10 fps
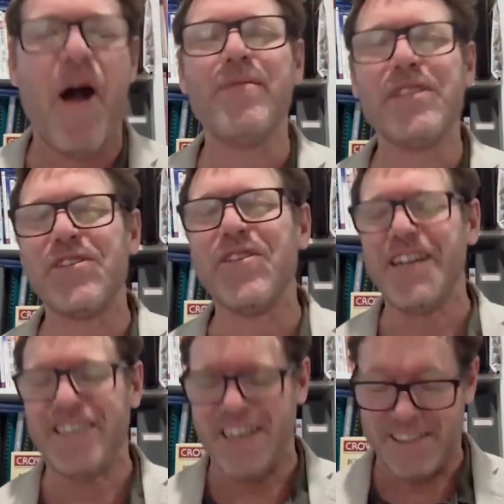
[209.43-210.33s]
I'm
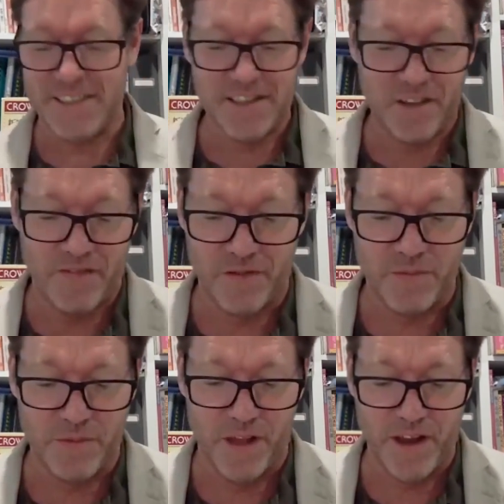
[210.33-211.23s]
sure he does. He's a
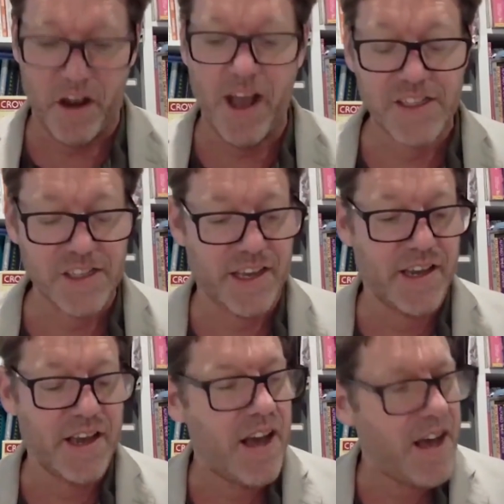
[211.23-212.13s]
delightful bloke. I
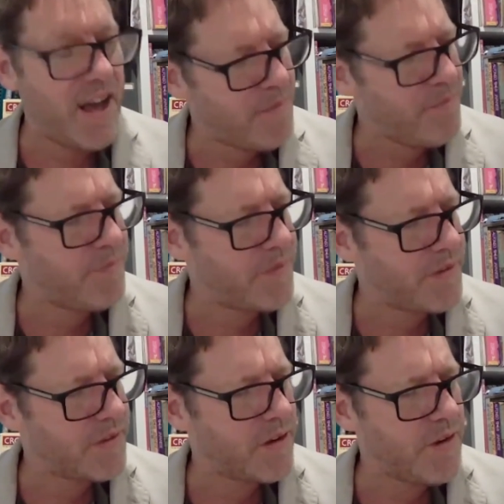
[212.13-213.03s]
actually,
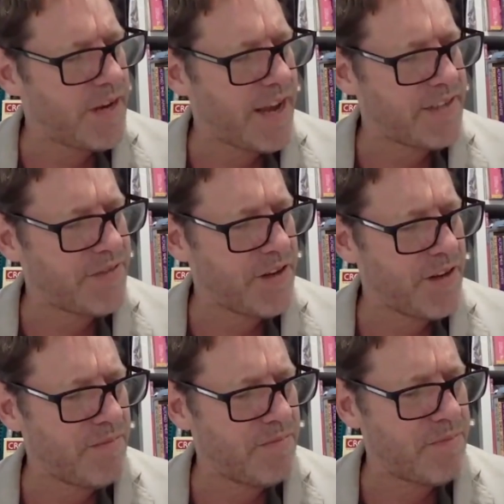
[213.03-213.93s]
we interviewed
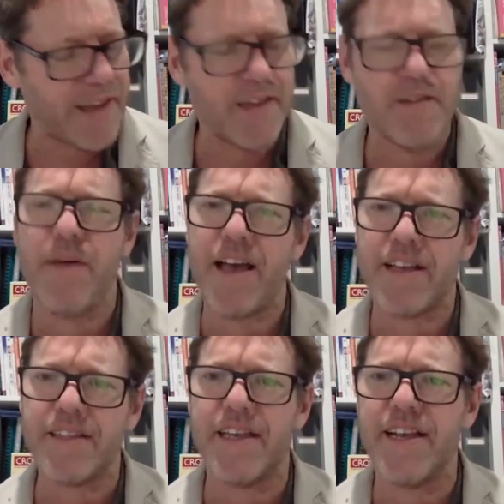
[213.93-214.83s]
him back in the
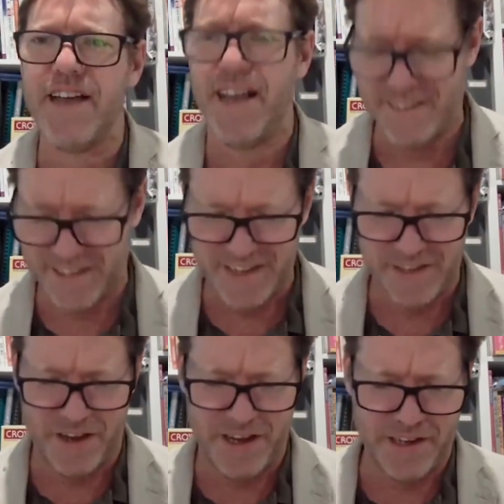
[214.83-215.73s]
magazine days, and he
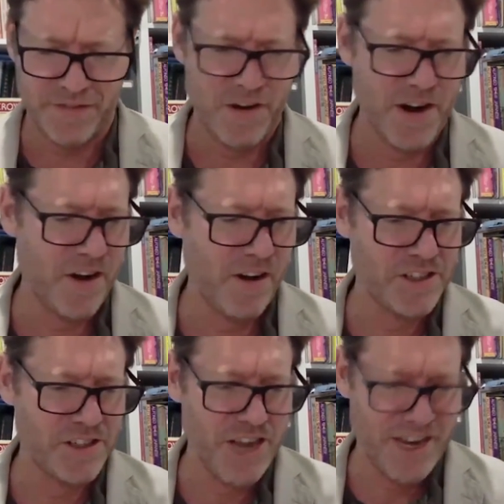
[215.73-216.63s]
is a very
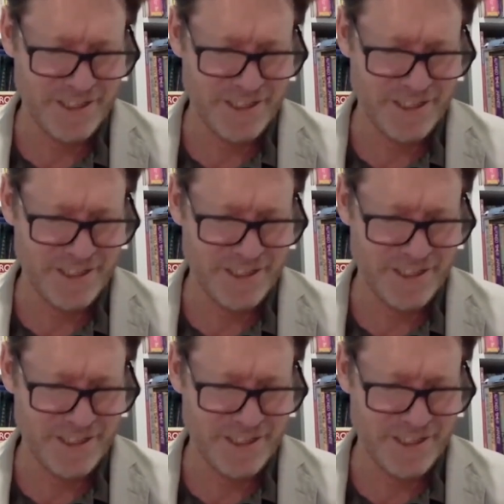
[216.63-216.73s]
nice gent.